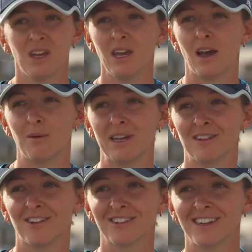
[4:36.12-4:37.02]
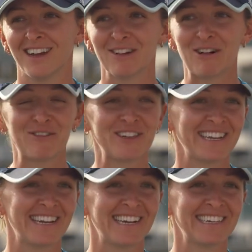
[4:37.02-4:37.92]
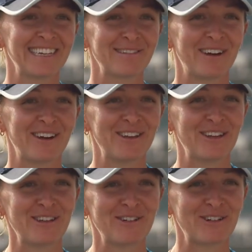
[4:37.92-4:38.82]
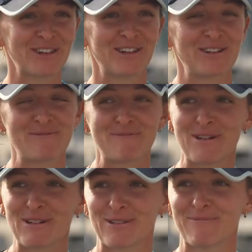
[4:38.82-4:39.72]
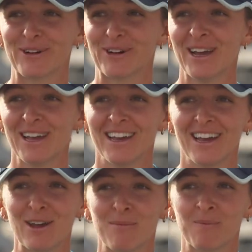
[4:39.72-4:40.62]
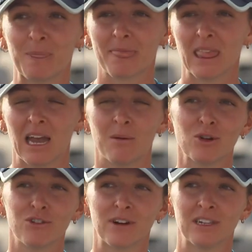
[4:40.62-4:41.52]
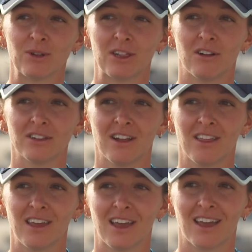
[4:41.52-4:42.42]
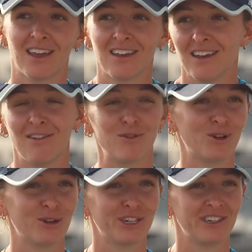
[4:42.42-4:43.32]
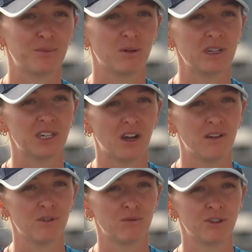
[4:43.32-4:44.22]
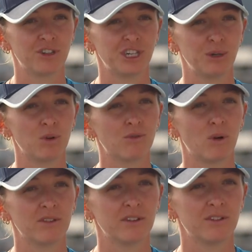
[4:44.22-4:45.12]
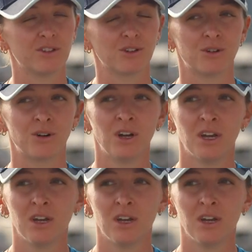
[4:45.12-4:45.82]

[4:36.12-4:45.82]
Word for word: Yeah, I mean, Lozzie, I don't often say nice things about a, a Yorkshire person, but um, yeah, I'm good friends with Loz, and I think everyone knows she's probably shy of the runs that she would have wanted to score.